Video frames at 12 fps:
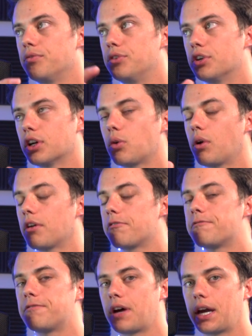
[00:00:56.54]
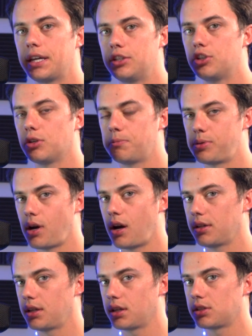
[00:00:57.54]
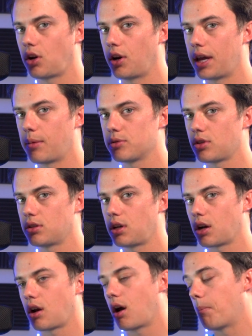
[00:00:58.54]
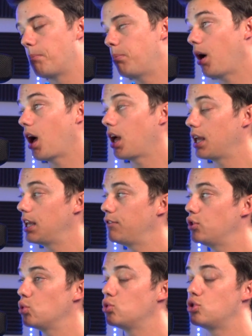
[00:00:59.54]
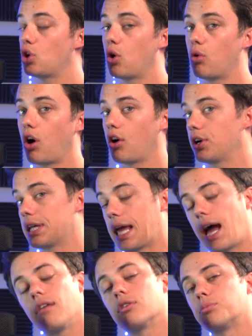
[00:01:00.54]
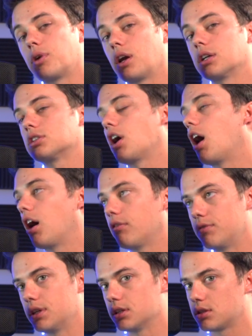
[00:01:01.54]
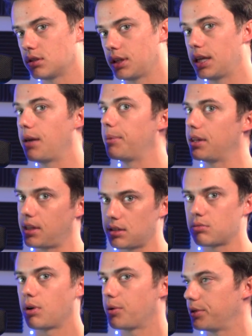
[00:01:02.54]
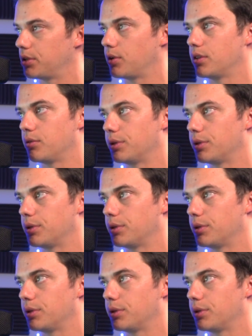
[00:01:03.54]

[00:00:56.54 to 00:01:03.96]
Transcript: You're going to want to find your product on amazon dot com, but if you don't already have a product, obviously, I mean, that's why we're doing the